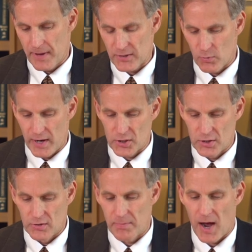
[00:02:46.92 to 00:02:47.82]
best
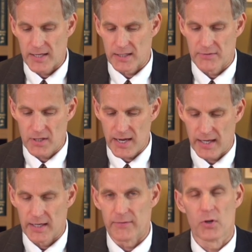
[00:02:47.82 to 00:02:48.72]
ratio of positives to
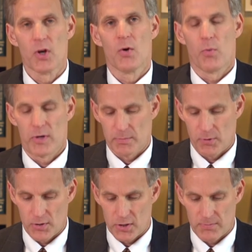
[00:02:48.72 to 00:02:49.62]
negatives, which
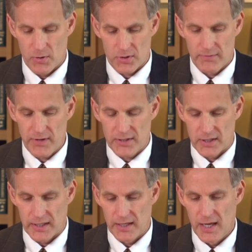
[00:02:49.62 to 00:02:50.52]
approach is most
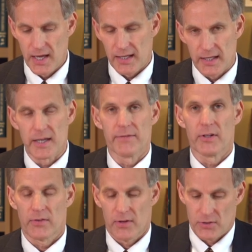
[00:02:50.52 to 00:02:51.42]
convincing,
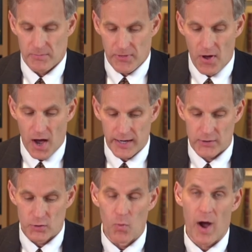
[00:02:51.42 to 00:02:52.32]
given some thought
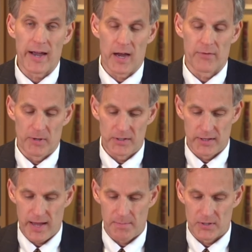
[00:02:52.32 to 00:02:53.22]
as to why government is
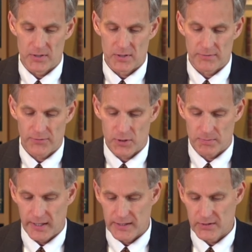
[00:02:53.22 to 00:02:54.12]
in that business in the
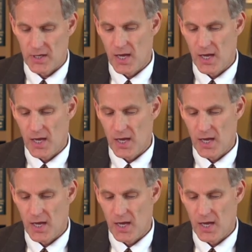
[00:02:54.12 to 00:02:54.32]
first place,